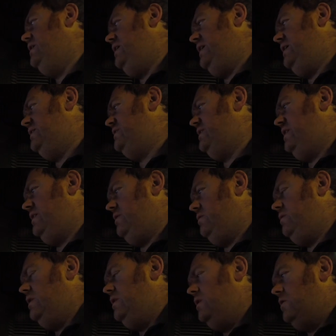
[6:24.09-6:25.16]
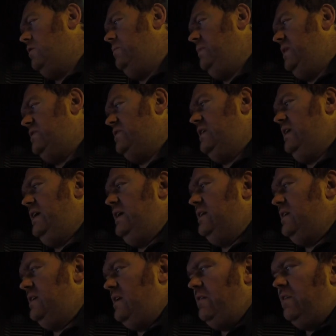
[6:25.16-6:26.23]
E C U. Admittedly, it
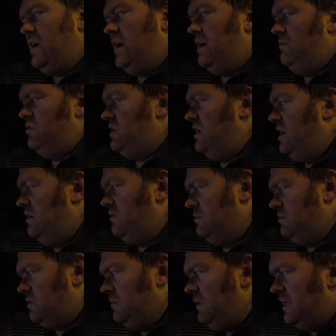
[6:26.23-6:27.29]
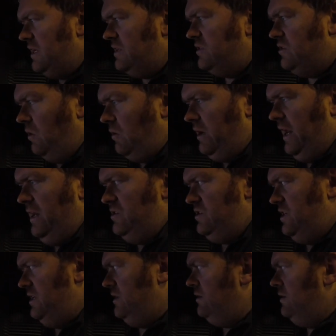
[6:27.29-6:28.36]
didn't have a camshaft. It was completely stock
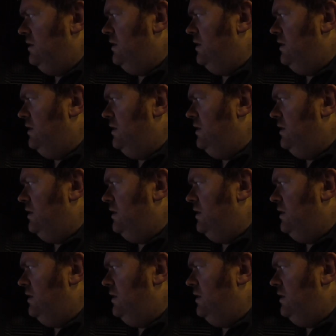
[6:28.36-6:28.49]
engine.